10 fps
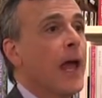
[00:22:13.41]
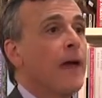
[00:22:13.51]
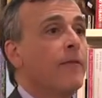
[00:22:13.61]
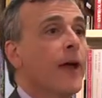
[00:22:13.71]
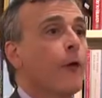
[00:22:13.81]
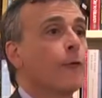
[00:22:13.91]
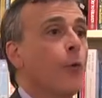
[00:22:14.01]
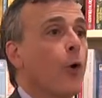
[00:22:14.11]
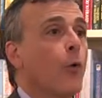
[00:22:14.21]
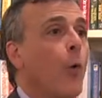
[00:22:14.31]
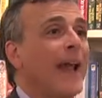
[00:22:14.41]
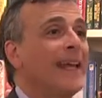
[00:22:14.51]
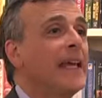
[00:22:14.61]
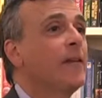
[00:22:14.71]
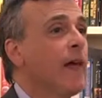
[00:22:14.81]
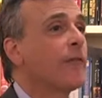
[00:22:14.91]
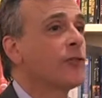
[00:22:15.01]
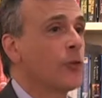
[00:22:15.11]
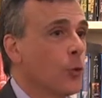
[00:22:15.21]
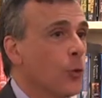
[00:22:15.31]
And therefore, when he left
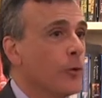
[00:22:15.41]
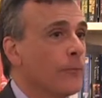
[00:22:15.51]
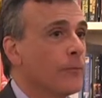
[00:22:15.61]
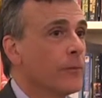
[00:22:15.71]
school,